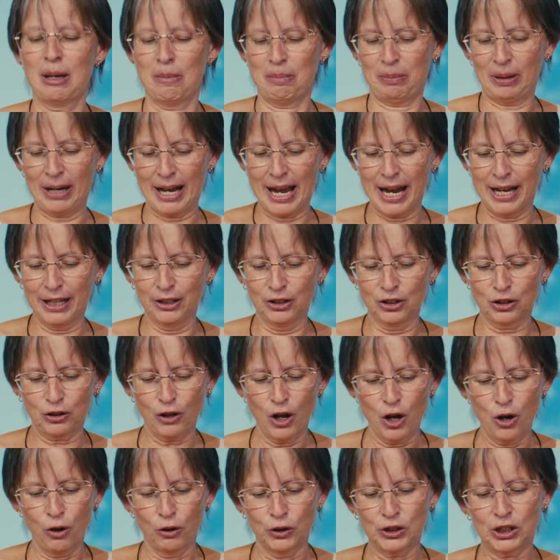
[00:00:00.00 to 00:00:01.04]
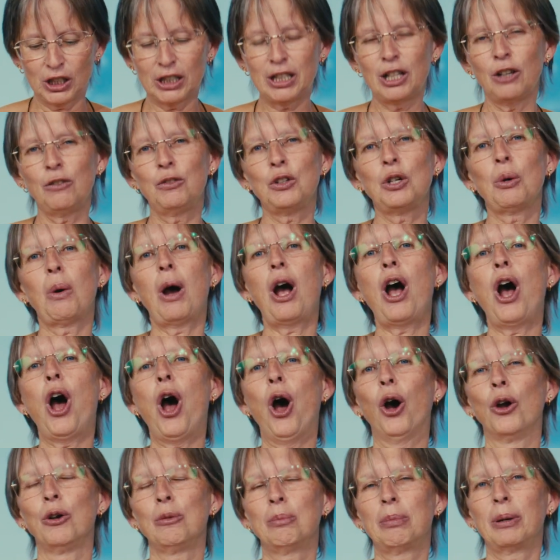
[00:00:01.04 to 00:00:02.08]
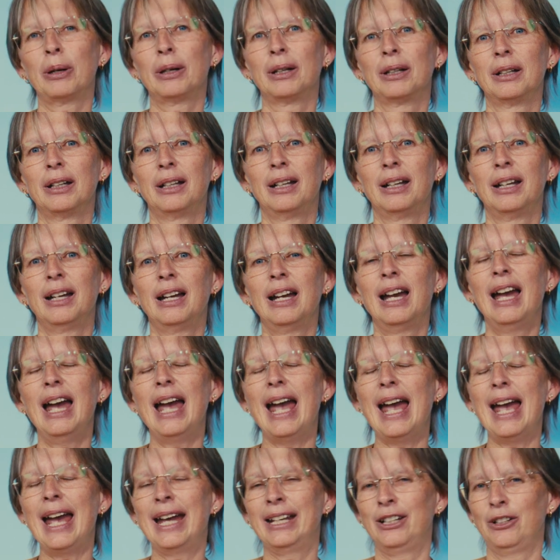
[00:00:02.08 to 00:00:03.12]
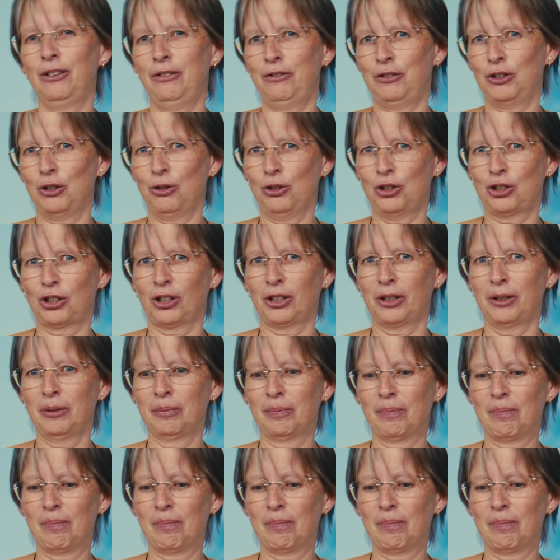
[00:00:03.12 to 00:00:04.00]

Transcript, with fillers: plans to give you a hope and a future.